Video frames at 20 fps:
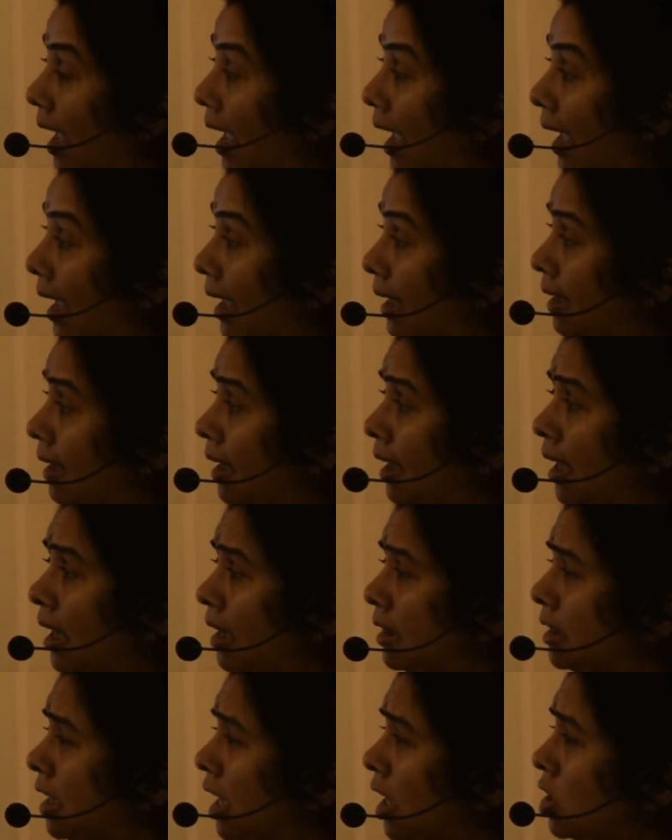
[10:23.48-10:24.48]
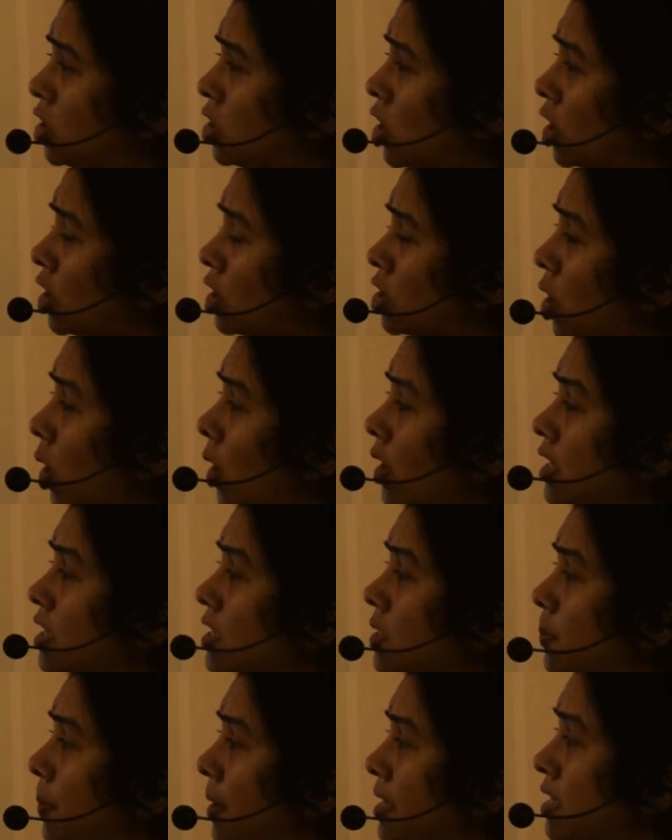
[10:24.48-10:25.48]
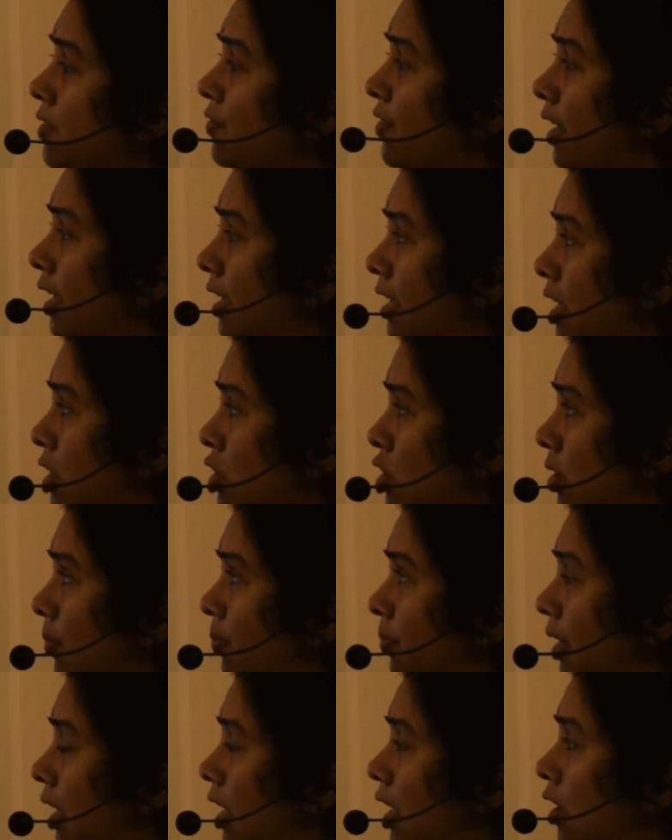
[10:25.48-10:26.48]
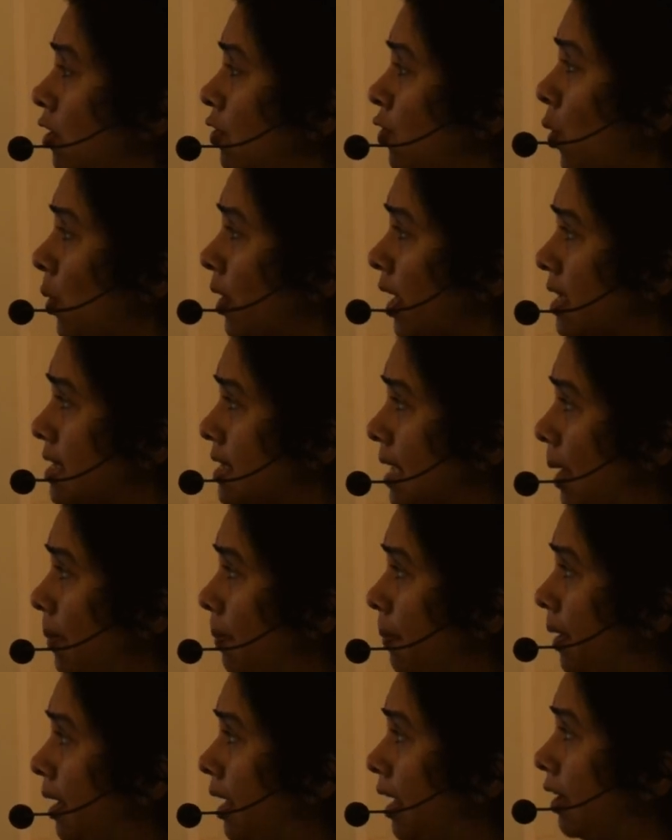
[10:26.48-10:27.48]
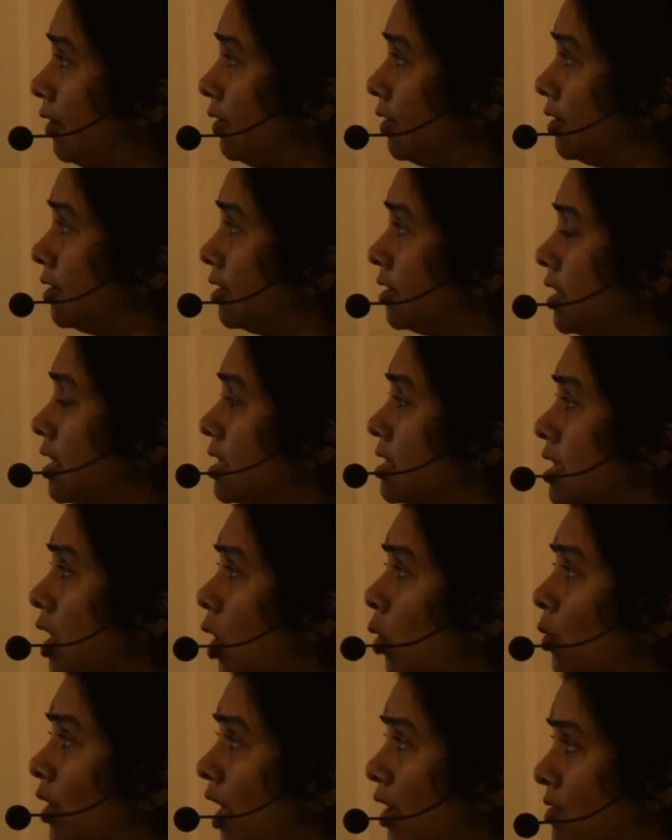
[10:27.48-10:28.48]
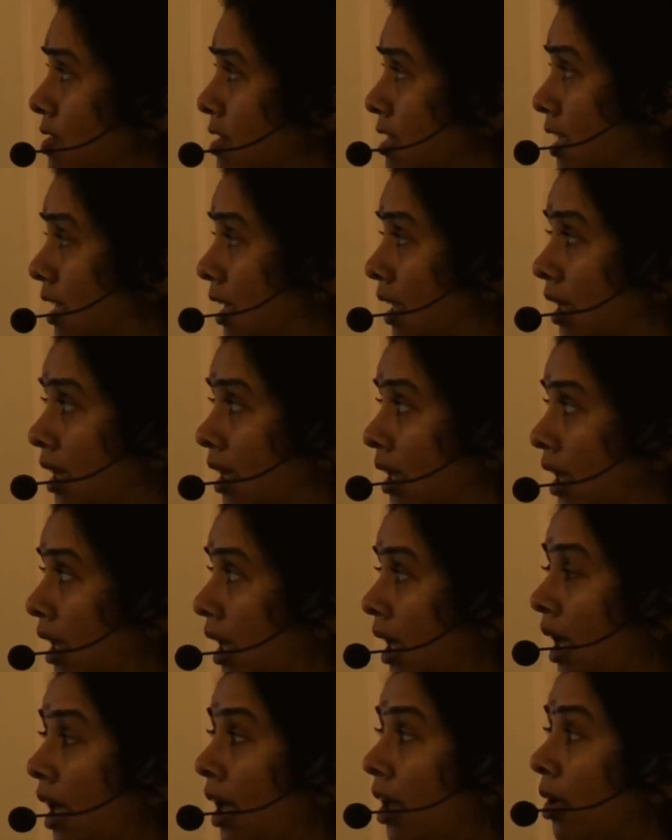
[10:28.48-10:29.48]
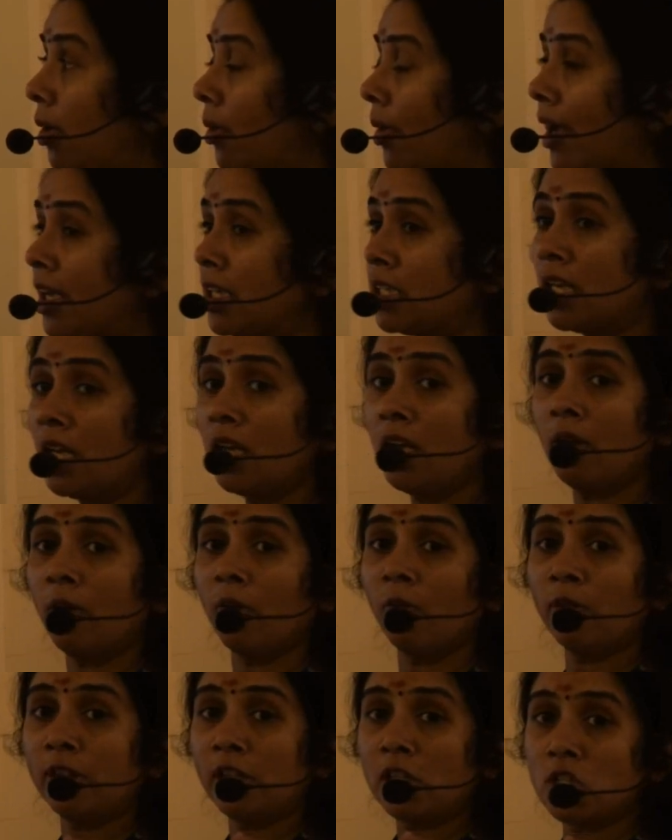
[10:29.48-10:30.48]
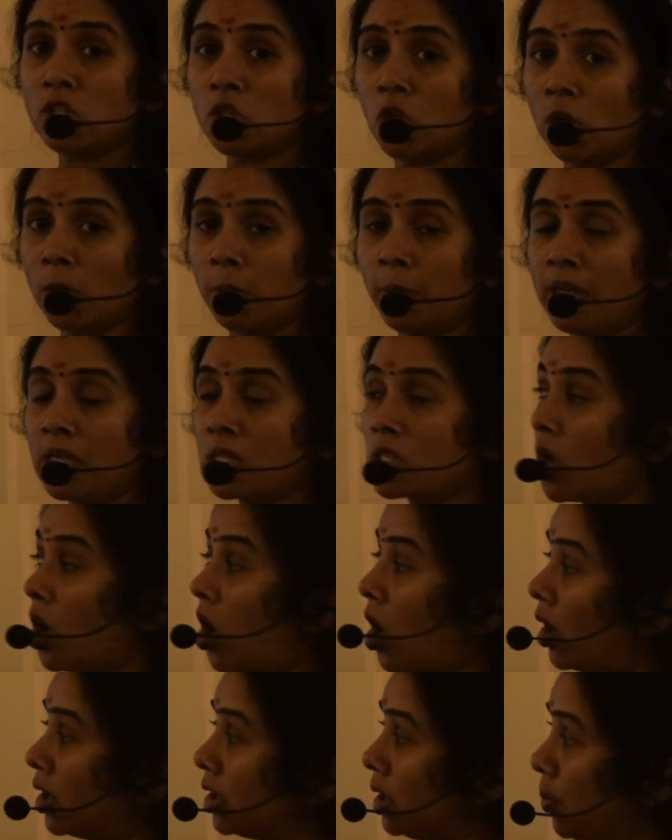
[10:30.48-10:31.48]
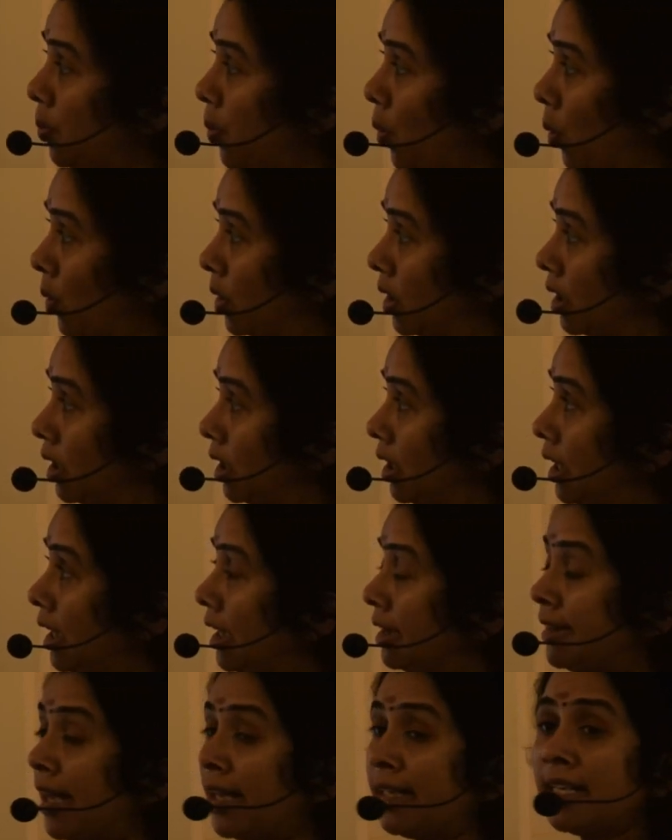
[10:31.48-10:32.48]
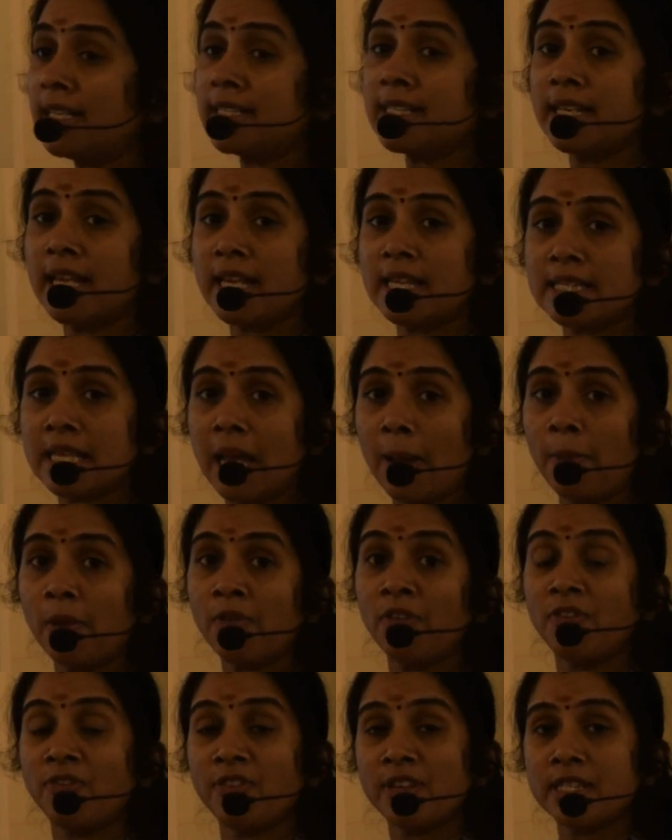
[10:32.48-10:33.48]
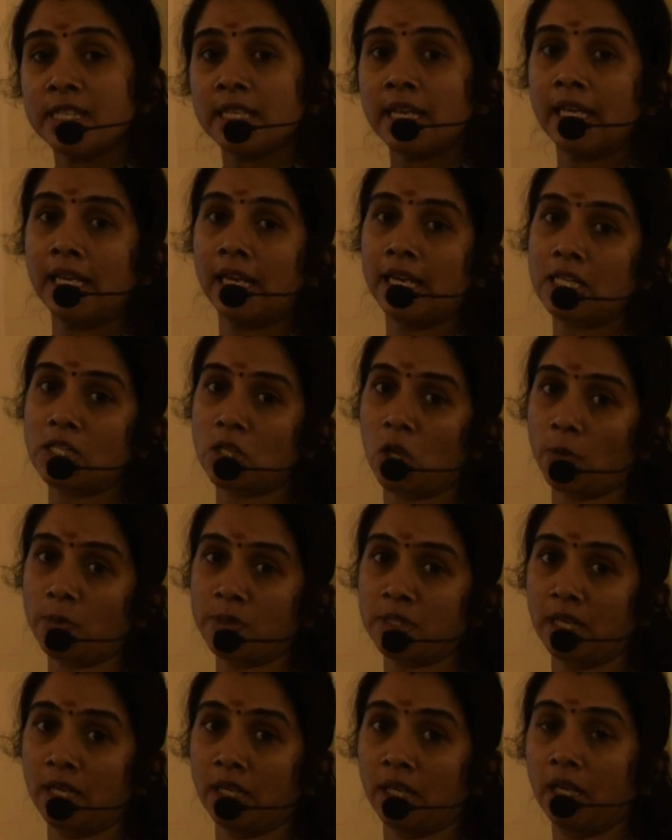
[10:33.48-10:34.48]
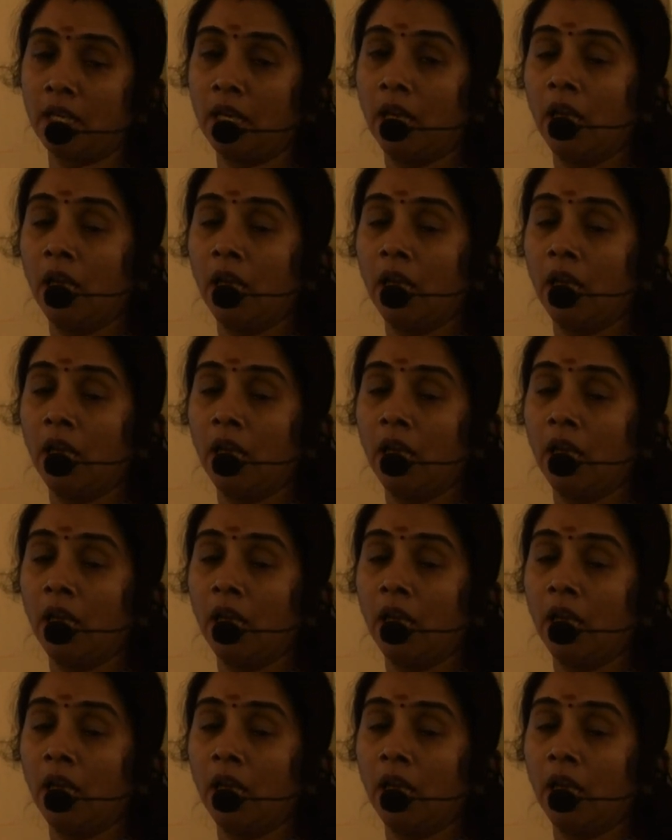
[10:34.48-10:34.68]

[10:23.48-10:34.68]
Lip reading: and they are not all specific in nature. For example, just now you have seen writing with a chalk piece on the board. That is an example of physical adsorption.